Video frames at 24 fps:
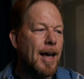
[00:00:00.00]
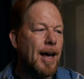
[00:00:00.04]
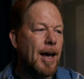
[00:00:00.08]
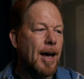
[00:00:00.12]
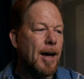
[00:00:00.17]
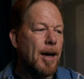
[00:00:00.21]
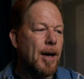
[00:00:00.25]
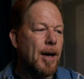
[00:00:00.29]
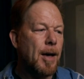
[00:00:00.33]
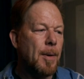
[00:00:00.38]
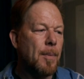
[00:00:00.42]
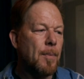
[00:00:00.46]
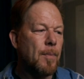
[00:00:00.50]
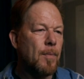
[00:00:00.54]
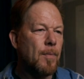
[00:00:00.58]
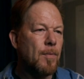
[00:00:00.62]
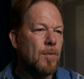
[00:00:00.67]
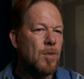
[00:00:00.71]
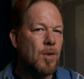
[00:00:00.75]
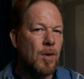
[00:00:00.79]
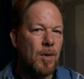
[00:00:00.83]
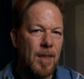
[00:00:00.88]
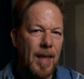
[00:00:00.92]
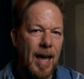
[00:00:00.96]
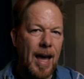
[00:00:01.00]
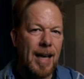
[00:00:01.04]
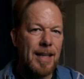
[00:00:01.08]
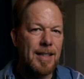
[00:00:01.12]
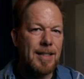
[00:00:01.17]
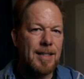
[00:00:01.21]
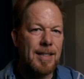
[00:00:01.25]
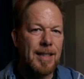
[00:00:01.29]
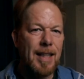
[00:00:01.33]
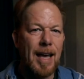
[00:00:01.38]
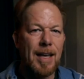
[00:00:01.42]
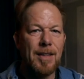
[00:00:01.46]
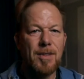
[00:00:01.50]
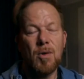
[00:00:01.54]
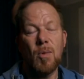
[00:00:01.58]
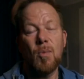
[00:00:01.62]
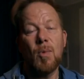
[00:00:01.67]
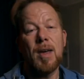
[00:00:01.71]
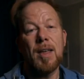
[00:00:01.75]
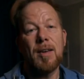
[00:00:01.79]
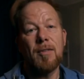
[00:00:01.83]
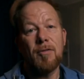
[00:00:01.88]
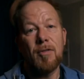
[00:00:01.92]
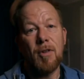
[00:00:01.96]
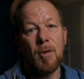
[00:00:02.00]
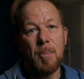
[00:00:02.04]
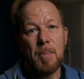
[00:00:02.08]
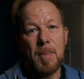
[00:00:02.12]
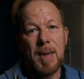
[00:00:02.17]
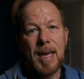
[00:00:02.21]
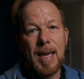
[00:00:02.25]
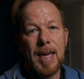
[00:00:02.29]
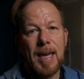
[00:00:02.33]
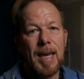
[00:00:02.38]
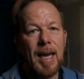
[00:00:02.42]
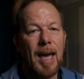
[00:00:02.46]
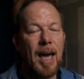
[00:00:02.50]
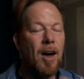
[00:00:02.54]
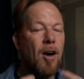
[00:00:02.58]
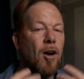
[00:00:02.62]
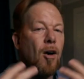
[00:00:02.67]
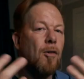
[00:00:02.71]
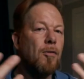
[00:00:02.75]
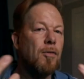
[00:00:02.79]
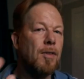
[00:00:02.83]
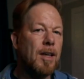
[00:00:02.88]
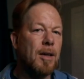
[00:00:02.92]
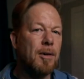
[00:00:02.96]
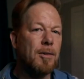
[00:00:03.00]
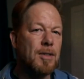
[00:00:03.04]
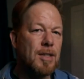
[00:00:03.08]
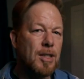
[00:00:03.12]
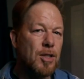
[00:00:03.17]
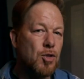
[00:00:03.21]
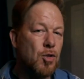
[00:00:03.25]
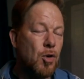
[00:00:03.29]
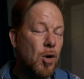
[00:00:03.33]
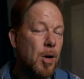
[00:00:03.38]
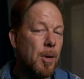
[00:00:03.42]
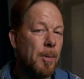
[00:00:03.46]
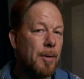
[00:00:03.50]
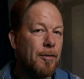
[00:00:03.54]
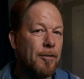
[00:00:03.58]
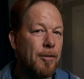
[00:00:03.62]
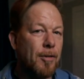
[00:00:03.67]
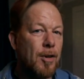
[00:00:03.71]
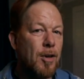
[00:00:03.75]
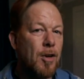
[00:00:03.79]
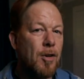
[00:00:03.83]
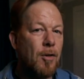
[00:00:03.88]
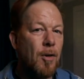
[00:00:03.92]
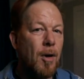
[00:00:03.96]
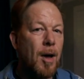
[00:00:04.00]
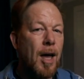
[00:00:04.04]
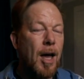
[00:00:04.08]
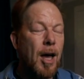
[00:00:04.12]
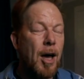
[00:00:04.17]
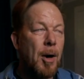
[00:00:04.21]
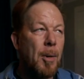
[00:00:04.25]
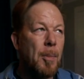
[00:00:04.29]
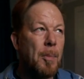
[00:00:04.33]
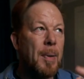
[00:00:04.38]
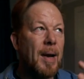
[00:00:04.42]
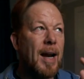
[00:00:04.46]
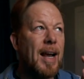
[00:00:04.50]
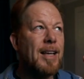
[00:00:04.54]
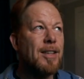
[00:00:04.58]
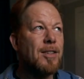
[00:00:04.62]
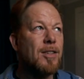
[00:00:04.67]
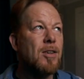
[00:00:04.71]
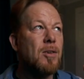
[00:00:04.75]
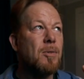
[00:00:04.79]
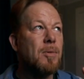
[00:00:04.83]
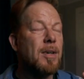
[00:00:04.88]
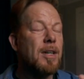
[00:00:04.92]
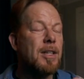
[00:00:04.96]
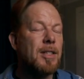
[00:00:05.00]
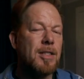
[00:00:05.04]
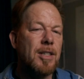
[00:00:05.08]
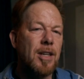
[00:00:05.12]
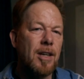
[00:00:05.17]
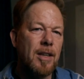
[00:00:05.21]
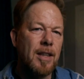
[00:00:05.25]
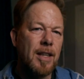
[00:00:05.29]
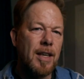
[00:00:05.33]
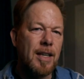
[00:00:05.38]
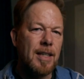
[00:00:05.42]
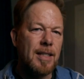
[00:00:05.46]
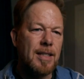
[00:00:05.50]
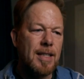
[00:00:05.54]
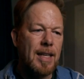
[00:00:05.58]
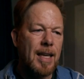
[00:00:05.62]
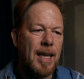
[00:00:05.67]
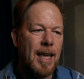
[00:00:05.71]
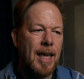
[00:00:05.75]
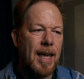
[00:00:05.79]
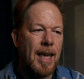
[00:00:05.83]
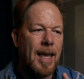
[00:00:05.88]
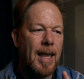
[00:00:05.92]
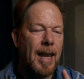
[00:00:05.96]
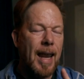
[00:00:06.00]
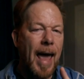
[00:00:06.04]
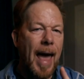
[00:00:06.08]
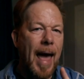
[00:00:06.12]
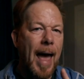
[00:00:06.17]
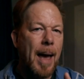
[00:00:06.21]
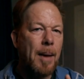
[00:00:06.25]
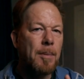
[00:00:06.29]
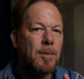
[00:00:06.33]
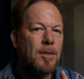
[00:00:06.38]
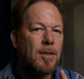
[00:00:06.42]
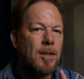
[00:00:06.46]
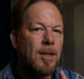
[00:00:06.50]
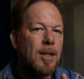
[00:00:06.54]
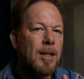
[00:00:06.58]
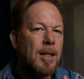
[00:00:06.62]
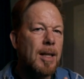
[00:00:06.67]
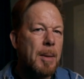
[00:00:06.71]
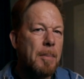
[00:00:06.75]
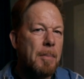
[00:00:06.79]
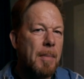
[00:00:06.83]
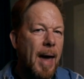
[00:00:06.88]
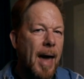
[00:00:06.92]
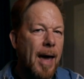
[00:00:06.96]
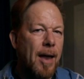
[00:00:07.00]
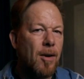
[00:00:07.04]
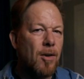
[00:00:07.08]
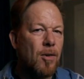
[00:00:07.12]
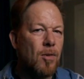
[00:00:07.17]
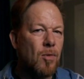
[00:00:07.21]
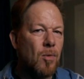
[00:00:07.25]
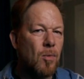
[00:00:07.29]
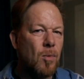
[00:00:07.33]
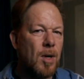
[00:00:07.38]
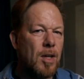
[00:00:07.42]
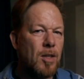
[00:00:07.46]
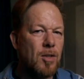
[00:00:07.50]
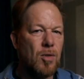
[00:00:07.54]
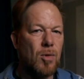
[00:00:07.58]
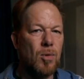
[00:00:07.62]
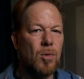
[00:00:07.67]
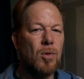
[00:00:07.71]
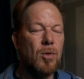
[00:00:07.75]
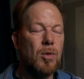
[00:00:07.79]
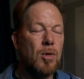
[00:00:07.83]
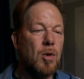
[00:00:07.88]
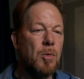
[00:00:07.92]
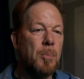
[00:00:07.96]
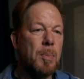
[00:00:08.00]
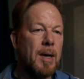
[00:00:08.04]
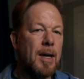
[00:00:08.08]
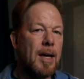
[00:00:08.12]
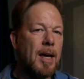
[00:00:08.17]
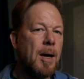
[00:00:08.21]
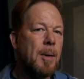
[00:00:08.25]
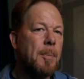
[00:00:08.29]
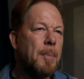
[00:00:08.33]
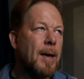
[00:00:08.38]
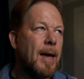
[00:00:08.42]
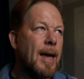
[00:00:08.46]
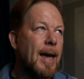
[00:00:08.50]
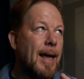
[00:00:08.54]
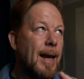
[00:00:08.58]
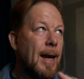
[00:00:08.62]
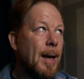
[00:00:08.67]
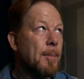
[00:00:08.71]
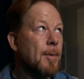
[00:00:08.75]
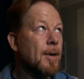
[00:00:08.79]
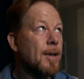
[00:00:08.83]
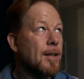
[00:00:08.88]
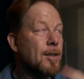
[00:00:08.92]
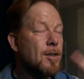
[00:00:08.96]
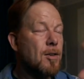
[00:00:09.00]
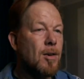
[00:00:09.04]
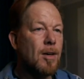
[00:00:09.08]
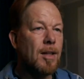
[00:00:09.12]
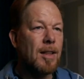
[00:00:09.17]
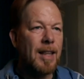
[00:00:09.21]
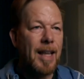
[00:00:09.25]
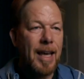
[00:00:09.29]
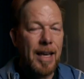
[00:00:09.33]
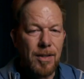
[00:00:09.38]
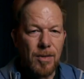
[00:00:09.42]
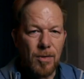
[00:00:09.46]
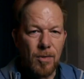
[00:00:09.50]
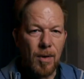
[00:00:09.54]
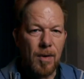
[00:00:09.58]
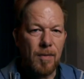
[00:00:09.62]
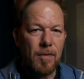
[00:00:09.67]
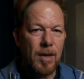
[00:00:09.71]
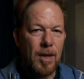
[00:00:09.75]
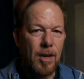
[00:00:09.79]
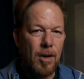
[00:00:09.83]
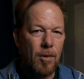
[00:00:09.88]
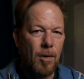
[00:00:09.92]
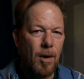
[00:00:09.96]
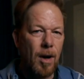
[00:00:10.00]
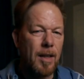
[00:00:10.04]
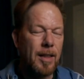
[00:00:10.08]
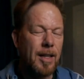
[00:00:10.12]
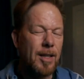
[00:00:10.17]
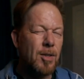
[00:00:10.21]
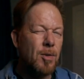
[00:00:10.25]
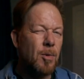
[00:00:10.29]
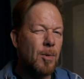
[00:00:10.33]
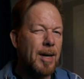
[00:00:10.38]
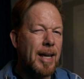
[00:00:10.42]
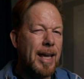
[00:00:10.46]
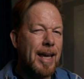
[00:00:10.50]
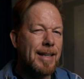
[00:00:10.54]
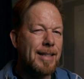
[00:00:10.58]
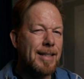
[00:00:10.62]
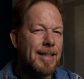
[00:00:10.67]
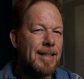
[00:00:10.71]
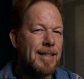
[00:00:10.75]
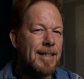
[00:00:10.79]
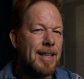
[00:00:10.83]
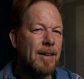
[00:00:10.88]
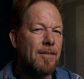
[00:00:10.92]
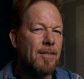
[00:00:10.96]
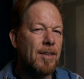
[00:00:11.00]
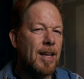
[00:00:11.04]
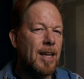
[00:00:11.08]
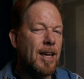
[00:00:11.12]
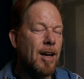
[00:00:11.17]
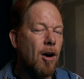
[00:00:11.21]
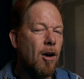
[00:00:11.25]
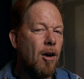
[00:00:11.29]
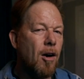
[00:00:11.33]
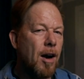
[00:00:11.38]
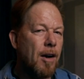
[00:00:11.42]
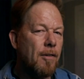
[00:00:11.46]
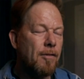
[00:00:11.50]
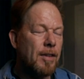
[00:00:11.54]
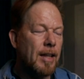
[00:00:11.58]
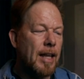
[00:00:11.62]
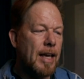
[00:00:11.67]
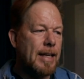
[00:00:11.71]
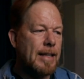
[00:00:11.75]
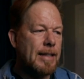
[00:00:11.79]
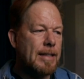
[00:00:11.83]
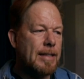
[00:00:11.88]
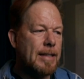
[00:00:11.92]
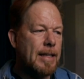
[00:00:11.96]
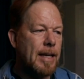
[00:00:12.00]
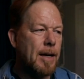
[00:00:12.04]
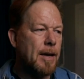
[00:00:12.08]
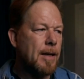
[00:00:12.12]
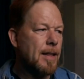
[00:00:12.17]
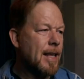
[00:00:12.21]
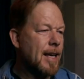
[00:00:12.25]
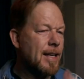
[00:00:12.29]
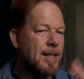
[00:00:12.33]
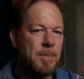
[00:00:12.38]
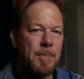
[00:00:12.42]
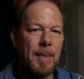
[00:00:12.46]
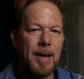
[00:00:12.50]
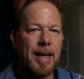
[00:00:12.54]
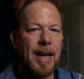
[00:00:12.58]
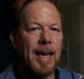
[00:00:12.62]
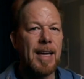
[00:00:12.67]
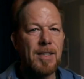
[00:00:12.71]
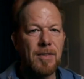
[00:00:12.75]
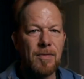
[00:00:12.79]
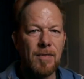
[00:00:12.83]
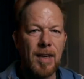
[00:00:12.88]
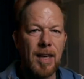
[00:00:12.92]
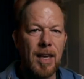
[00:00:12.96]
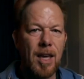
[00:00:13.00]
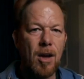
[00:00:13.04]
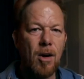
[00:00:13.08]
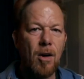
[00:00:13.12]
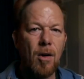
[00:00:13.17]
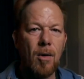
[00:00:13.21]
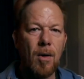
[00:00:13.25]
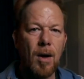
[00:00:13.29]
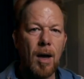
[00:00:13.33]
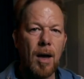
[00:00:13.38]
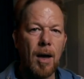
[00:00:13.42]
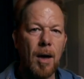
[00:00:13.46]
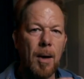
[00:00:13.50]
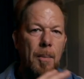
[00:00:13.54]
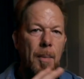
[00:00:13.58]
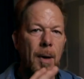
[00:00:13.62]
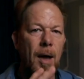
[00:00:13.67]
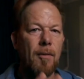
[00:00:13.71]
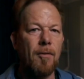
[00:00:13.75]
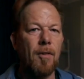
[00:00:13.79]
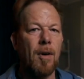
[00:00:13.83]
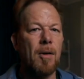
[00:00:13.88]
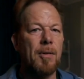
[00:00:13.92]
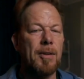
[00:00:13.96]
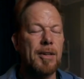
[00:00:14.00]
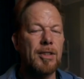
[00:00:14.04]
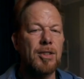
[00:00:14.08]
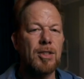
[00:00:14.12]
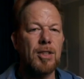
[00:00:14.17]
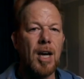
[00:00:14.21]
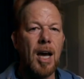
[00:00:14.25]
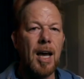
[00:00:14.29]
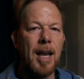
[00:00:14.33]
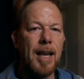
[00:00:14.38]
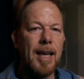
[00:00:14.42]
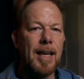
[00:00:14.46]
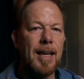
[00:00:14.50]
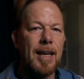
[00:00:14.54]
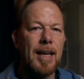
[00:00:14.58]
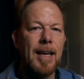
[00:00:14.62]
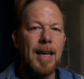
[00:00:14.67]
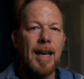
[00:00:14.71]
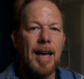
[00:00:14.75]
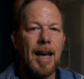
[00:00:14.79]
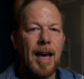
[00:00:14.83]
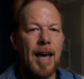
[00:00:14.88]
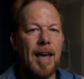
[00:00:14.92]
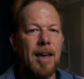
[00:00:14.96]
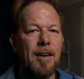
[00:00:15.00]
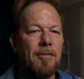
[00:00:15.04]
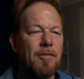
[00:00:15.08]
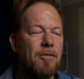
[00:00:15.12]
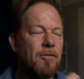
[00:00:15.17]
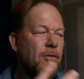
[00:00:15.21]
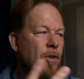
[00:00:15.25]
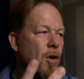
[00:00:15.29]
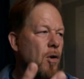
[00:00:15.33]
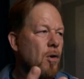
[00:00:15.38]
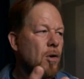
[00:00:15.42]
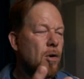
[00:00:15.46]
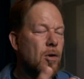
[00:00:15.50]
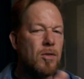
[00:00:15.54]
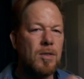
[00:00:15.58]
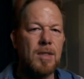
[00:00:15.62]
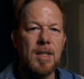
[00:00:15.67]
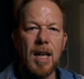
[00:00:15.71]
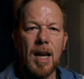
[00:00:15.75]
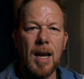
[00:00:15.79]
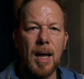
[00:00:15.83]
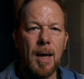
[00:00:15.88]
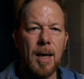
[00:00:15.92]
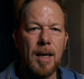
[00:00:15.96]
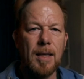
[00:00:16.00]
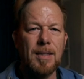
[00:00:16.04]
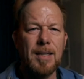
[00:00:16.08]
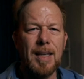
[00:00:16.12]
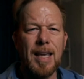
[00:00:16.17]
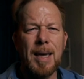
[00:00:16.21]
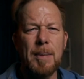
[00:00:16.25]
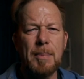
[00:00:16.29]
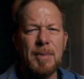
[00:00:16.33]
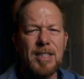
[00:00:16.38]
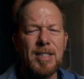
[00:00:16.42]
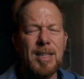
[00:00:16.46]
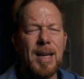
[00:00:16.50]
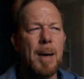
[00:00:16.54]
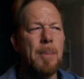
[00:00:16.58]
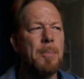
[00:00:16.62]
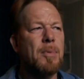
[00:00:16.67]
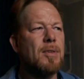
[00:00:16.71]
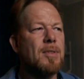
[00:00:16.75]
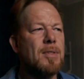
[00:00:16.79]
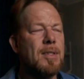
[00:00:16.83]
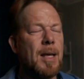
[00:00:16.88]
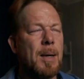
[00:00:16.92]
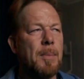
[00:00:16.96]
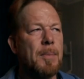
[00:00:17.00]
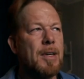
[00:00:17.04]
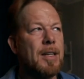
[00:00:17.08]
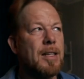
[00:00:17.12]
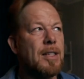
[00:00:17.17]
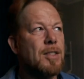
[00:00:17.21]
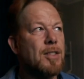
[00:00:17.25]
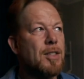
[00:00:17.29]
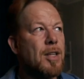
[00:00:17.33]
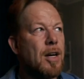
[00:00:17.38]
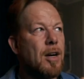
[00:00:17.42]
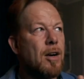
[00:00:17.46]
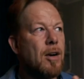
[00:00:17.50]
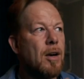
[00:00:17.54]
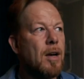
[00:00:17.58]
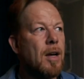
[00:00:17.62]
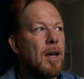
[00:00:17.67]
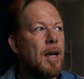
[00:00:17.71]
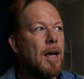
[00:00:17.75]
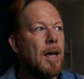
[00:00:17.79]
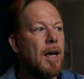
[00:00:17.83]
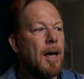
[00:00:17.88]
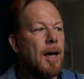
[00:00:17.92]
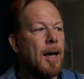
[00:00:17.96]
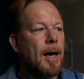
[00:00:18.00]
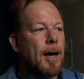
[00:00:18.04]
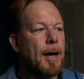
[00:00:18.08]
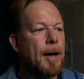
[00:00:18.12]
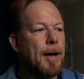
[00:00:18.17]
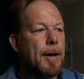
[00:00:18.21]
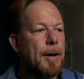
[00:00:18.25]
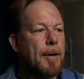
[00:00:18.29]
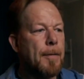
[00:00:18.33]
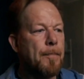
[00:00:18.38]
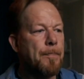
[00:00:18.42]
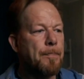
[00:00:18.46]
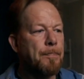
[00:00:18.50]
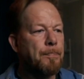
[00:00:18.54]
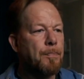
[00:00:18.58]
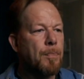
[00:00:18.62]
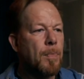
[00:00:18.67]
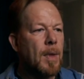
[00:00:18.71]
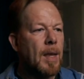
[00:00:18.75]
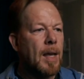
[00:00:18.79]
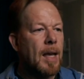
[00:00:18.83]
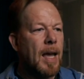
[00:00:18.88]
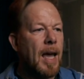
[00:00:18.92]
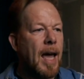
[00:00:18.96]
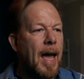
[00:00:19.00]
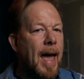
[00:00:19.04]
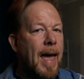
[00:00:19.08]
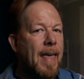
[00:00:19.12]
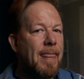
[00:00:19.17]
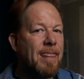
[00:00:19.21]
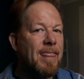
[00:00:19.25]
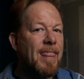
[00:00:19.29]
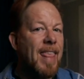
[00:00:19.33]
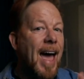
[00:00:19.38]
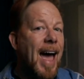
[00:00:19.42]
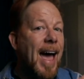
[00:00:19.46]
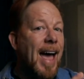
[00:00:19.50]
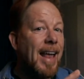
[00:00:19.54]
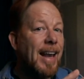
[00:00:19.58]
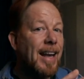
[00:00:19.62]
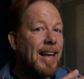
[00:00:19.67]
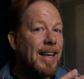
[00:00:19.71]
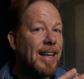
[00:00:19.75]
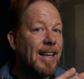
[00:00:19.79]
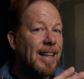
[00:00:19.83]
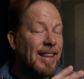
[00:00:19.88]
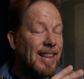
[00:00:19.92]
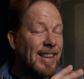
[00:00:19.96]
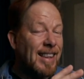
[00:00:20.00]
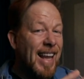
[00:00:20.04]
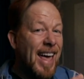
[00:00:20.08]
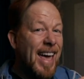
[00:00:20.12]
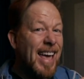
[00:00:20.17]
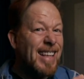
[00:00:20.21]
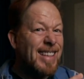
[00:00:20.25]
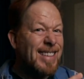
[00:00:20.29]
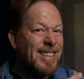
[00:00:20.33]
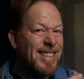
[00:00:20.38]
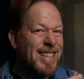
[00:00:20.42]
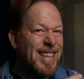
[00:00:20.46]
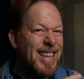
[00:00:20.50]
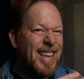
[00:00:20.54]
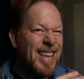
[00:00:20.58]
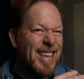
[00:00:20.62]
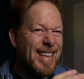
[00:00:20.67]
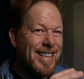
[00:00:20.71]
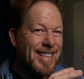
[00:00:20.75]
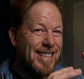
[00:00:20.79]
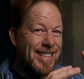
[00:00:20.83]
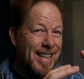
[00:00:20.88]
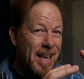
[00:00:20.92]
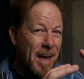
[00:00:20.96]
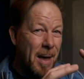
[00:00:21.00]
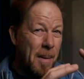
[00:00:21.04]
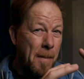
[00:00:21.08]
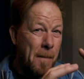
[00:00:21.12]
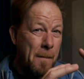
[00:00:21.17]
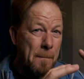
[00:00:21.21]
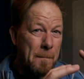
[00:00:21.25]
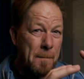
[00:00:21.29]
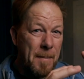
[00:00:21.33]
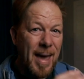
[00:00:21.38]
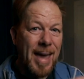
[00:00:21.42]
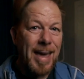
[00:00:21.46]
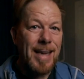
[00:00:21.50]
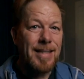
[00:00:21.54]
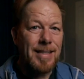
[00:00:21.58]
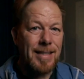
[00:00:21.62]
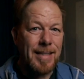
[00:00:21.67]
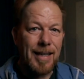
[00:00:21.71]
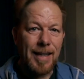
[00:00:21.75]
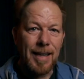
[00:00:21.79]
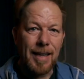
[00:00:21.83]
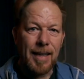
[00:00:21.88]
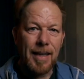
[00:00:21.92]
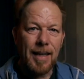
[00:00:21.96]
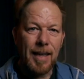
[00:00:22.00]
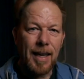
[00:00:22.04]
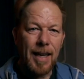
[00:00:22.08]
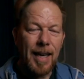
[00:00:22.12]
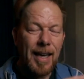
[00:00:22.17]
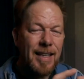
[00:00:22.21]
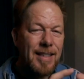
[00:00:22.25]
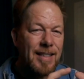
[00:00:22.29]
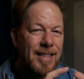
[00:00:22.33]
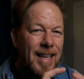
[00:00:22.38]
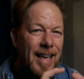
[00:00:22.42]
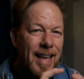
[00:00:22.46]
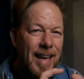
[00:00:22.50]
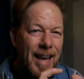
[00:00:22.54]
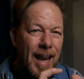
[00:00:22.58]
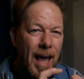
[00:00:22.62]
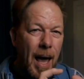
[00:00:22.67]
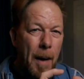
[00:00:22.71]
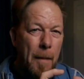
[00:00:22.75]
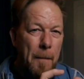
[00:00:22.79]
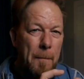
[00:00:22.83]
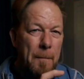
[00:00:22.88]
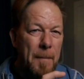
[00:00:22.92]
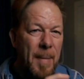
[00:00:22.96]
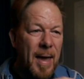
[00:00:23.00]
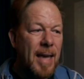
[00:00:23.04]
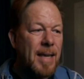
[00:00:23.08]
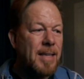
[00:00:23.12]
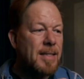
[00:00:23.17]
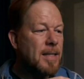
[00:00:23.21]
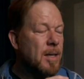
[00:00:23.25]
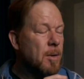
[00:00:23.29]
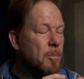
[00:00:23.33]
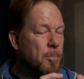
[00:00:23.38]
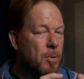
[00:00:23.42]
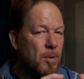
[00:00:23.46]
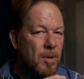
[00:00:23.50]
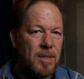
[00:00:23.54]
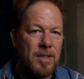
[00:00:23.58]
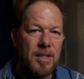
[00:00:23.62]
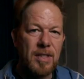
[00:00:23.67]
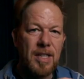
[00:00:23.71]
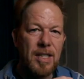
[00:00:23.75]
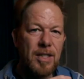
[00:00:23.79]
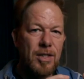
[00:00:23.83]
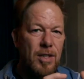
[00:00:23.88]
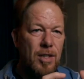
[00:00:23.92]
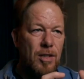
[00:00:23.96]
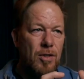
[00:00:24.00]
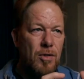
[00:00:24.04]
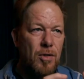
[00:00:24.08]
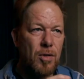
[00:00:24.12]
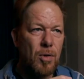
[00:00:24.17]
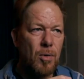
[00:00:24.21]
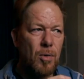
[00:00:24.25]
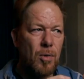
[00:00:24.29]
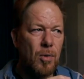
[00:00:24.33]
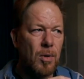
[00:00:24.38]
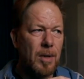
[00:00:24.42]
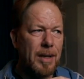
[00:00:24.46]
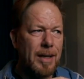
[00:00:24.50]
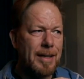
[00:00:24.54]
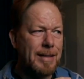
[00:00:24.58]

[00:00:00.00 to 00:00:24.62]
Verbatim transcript: Um, so that's, that's a win for me. Hopefully it was enjoyable for you. But I do wanna share this. It absolutely matters what tool you pick up and I'm gonna do a lens review on the 28 to 70 RF lens. Uh, that's my next video. Um, I've already shot it. I have photos that uh, image samples that I'm gonna share. Um, and that lens is amazing it's an amazing precision tool.